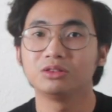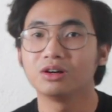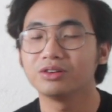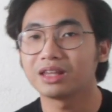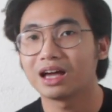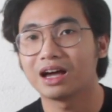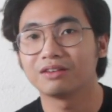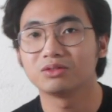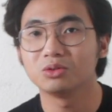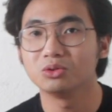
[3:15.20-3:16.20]
don't
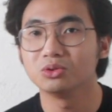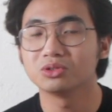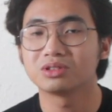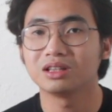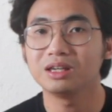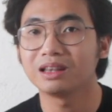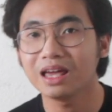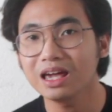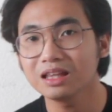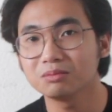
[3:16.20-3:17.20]
have to sleep
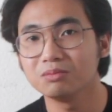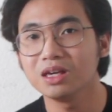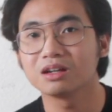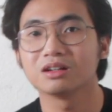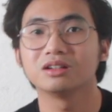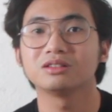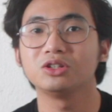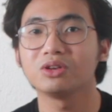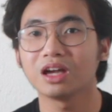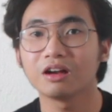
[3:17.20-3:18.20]
late because
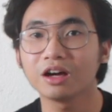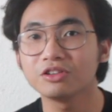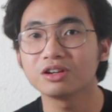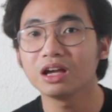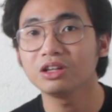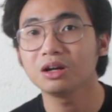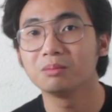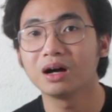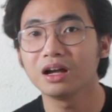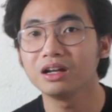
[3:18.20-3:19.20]
you cannot train your
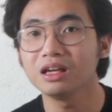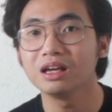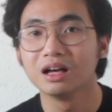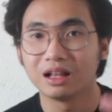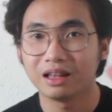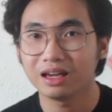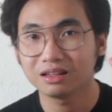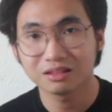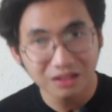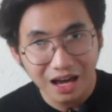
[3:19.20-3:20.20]
body like
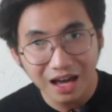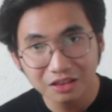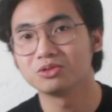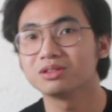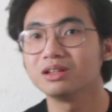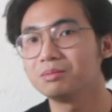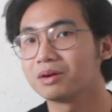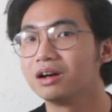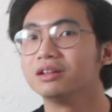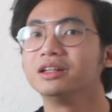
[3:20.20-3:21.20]
that to sleep
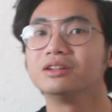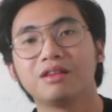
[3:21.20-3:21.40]
early.